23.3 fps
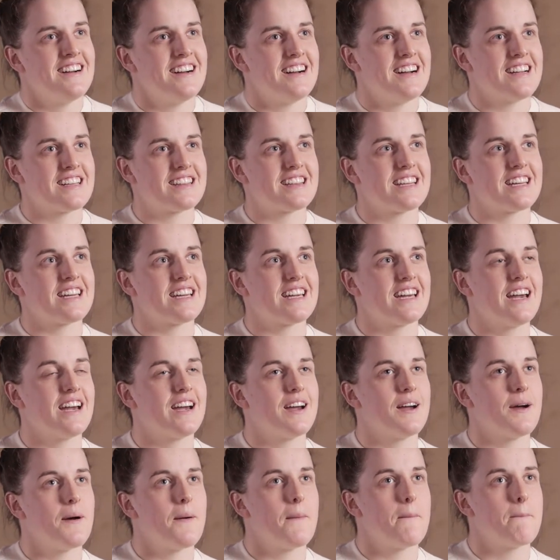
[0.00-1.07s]
I think
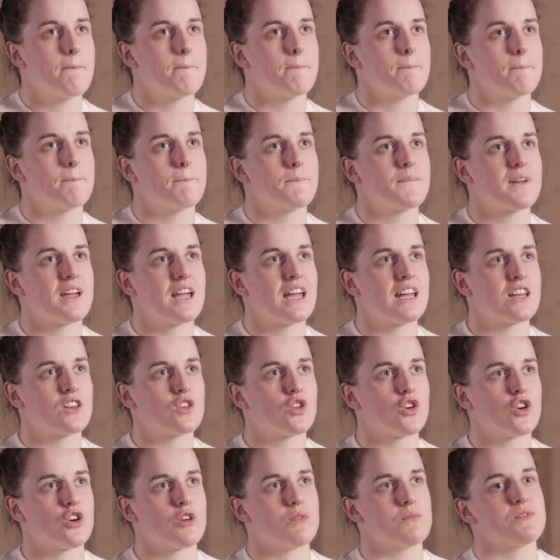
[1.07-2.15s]
in
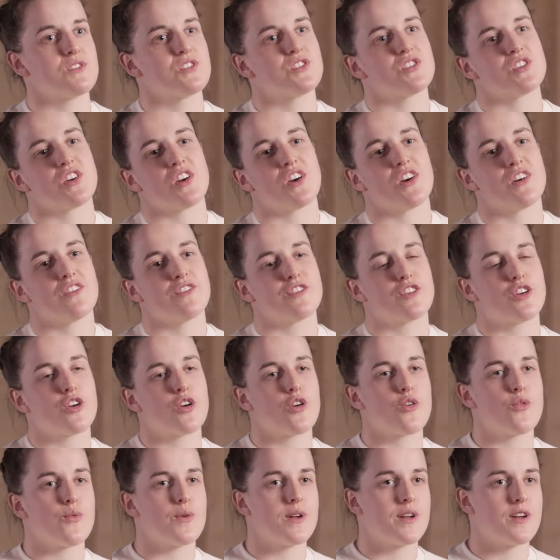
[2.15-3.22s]
terms of
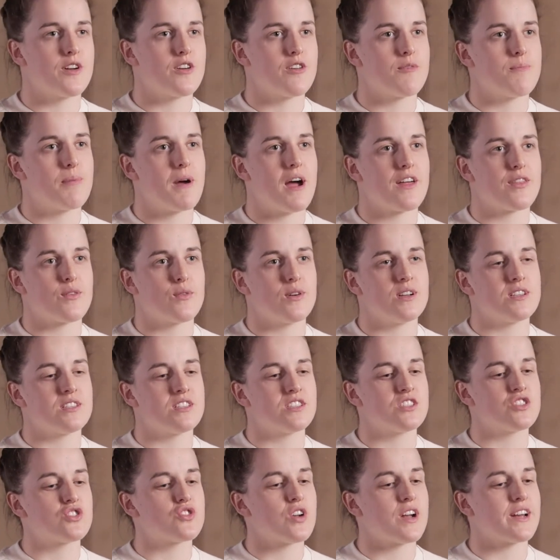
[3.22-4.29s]
career pathways
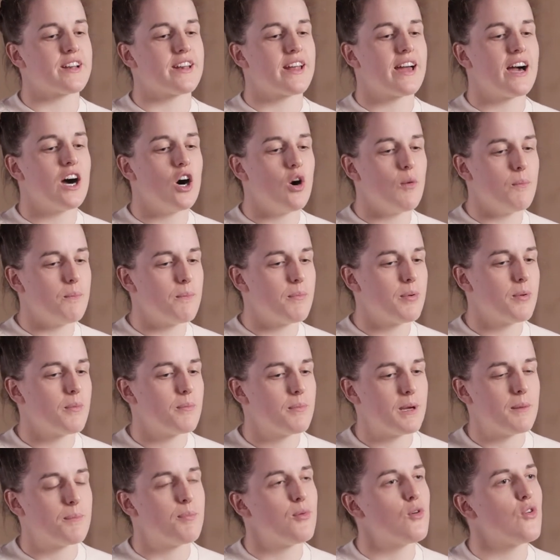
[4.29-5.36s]
is trying to help
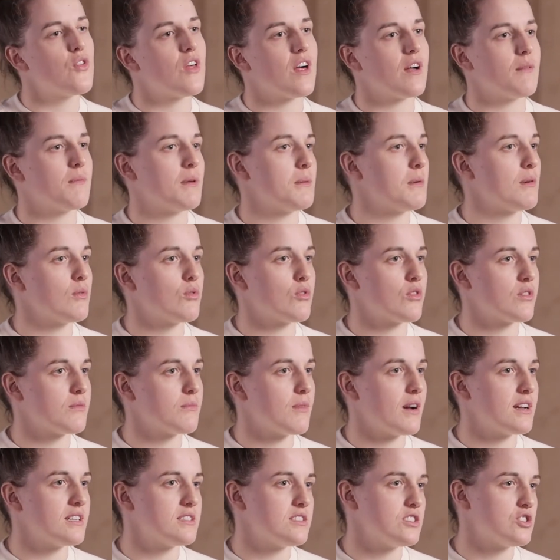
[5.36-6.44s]
people that maybe were in
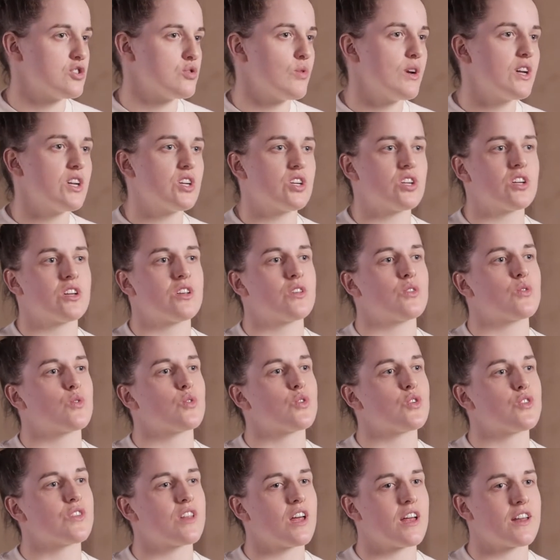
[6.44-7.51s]
my situation
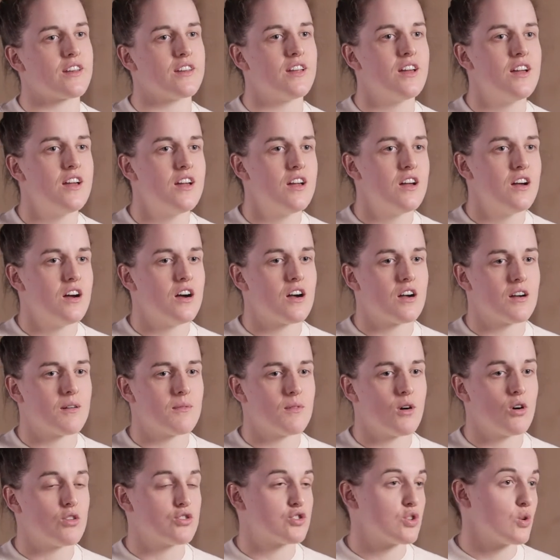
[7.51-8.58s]
or that um,
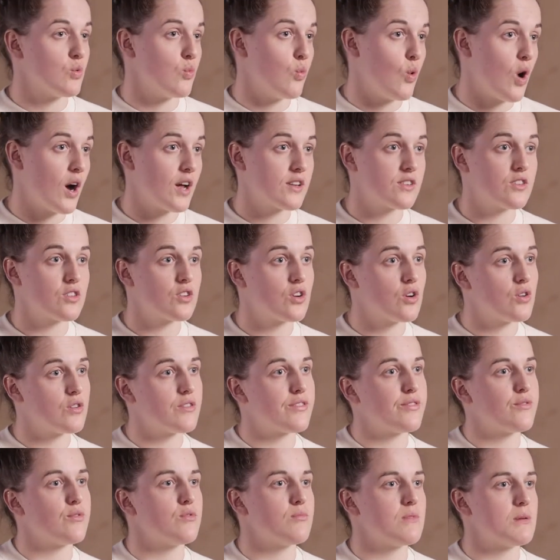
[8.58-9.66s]
also want to go
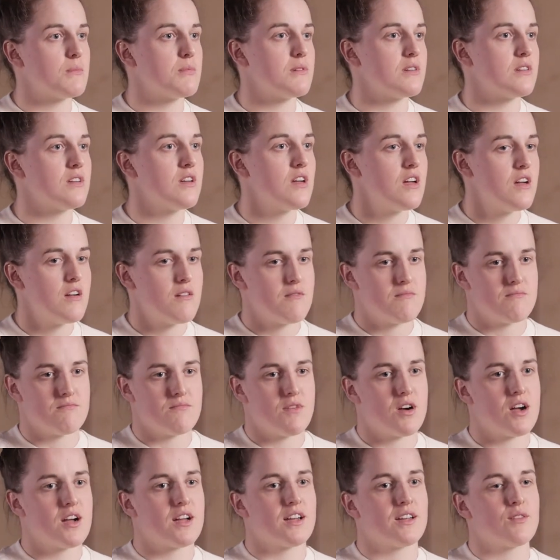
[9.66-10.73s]
through maybe
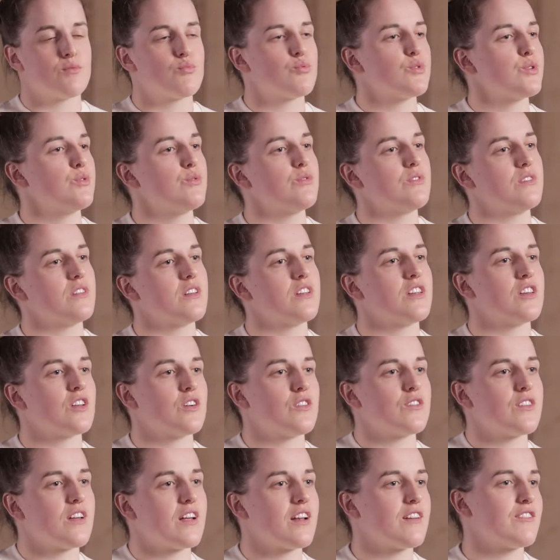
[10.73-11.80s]
my route, you
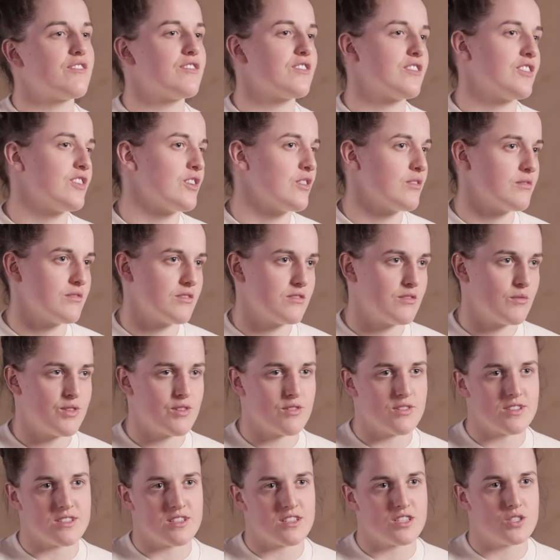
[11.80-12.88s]
know, that I've, you know,
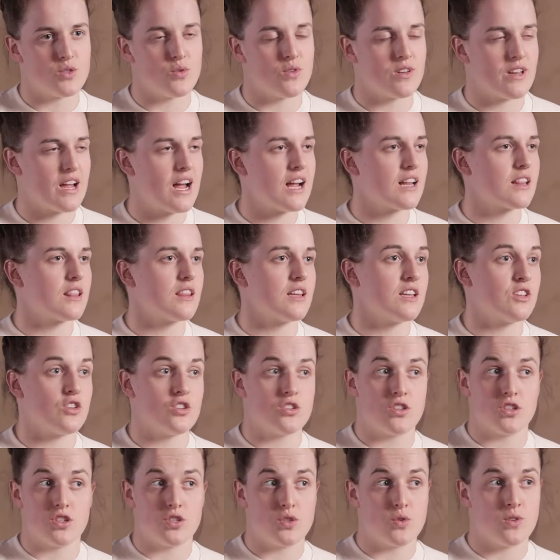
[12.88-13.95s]
whether it's a student athlete,
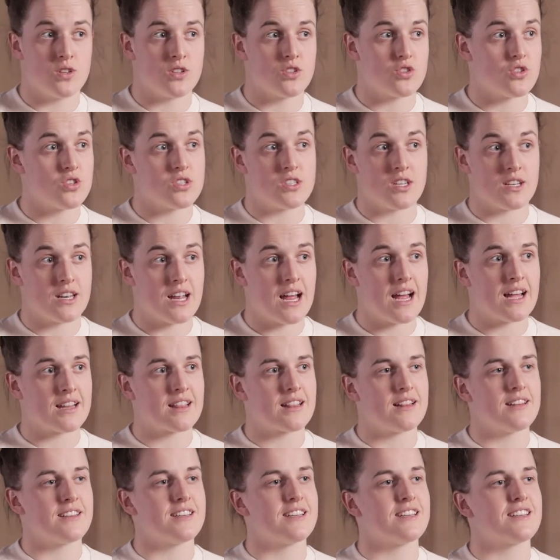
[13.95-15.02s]
just a student, just an
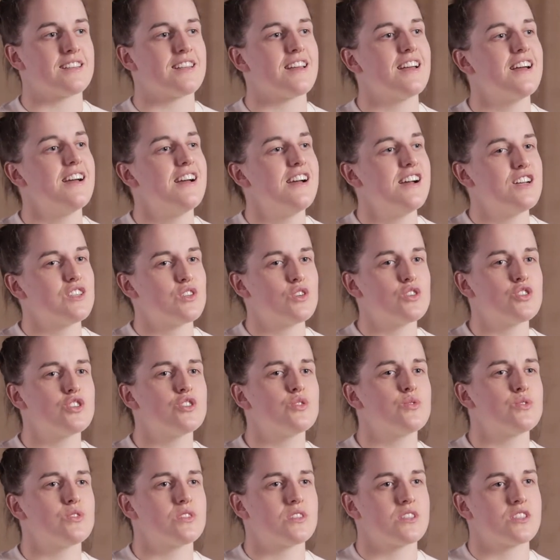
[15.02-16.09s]
athlete. So it's
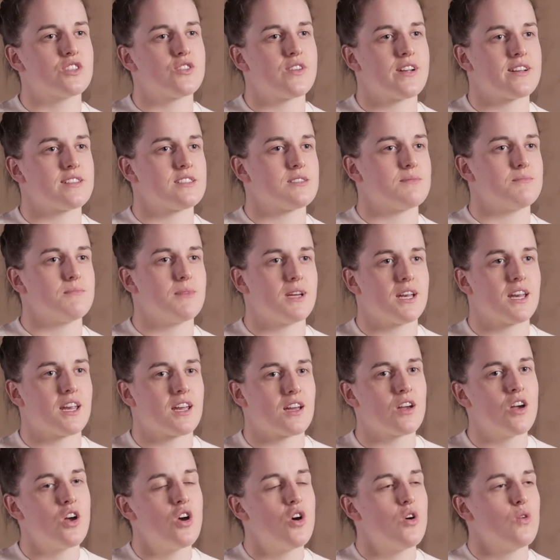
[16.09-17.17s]
just really
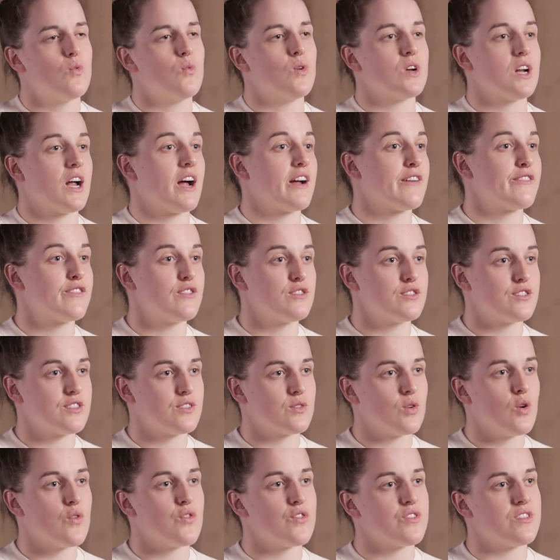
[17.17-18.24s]
transmitting what I've
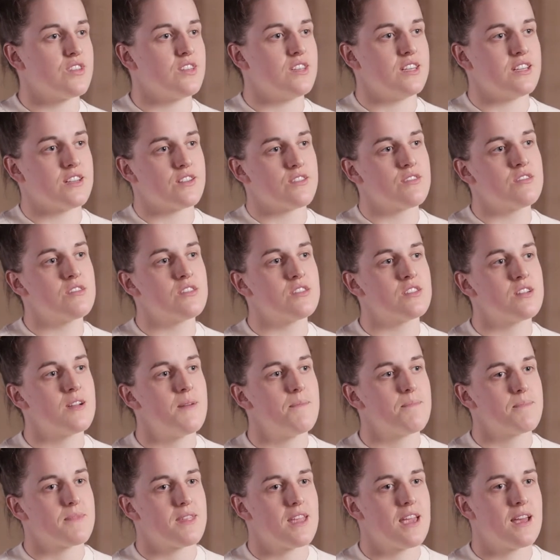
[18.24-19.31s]
learned over the years
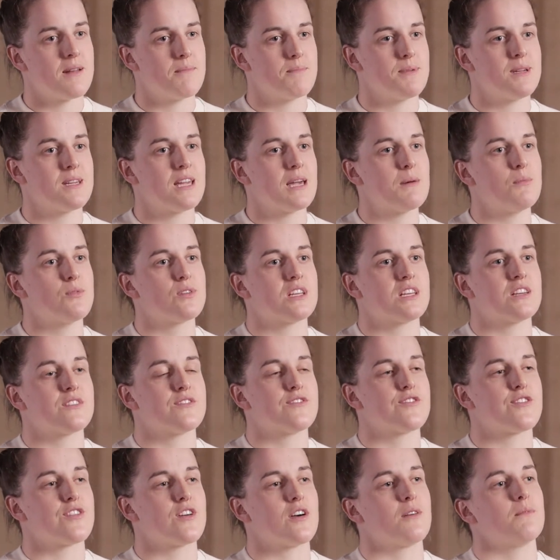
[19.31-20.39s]
and being able to
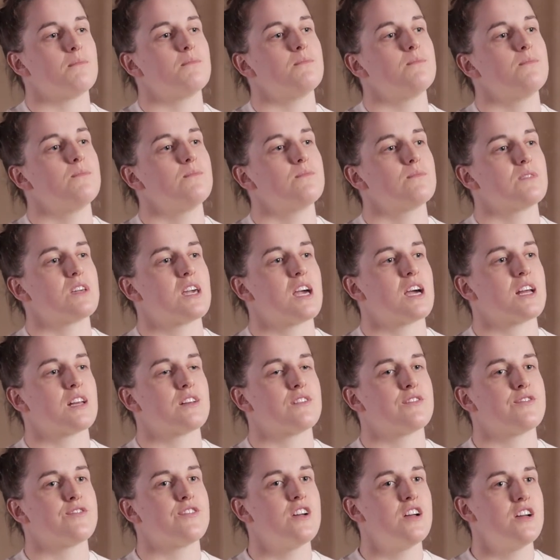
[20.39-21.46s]
give them kind
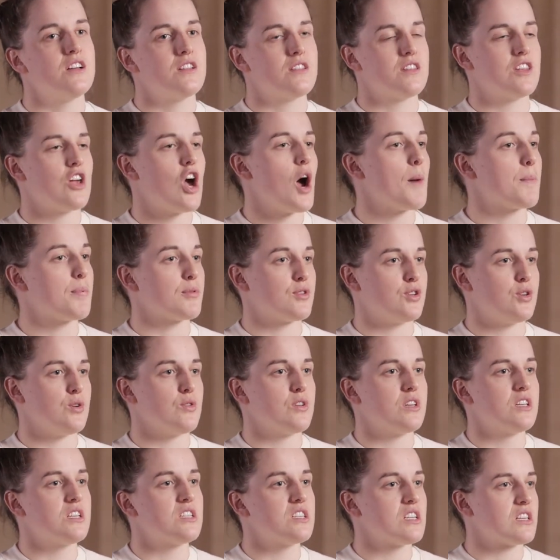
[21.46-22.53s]
of the
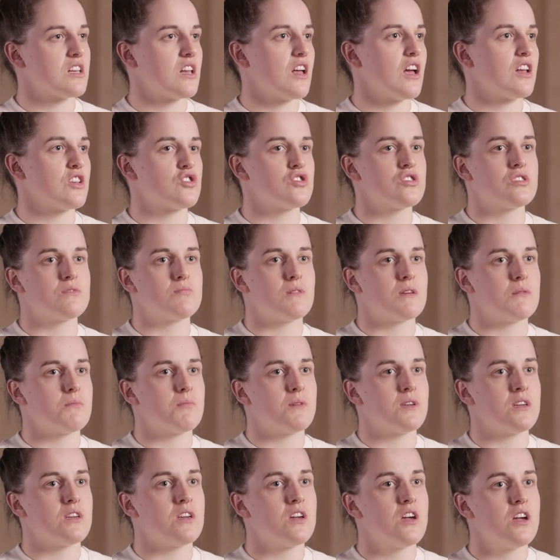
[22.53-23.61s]
opportunities and, and just
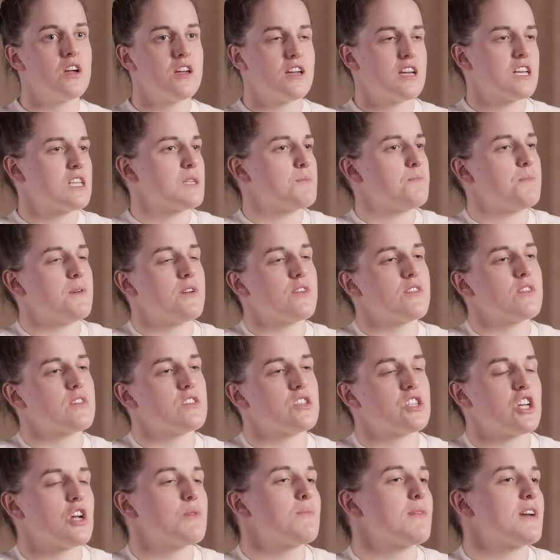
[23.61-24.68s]
maybe experience
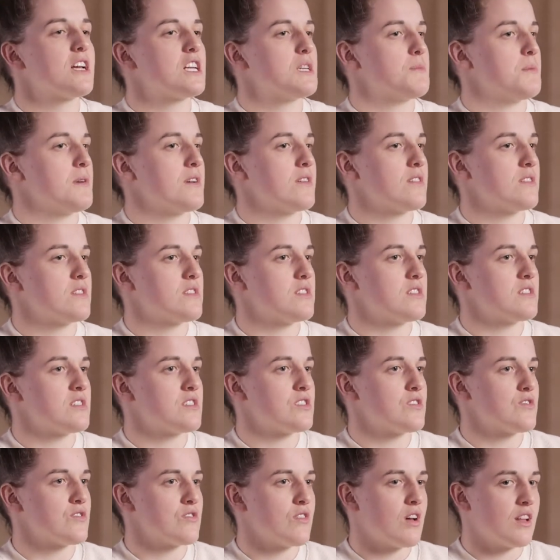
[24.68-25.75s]
share my experiences
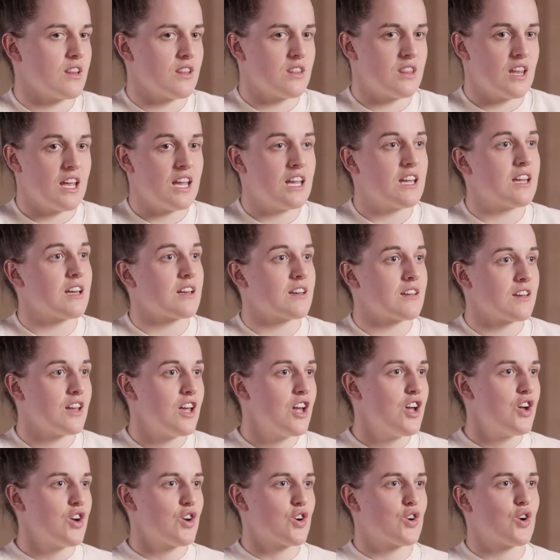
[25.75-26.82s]
so that they can
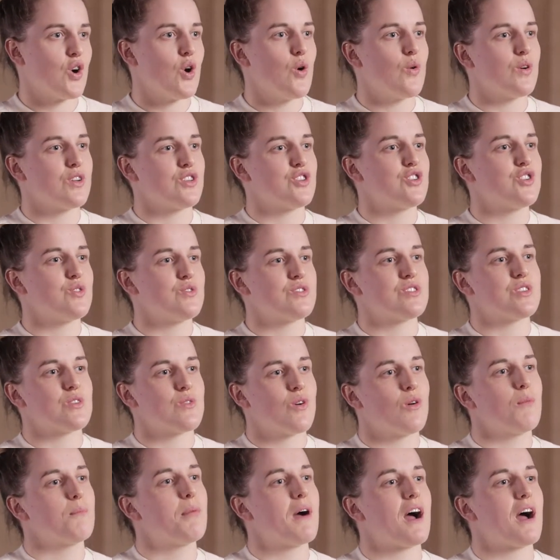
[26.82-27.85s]
go and choose their own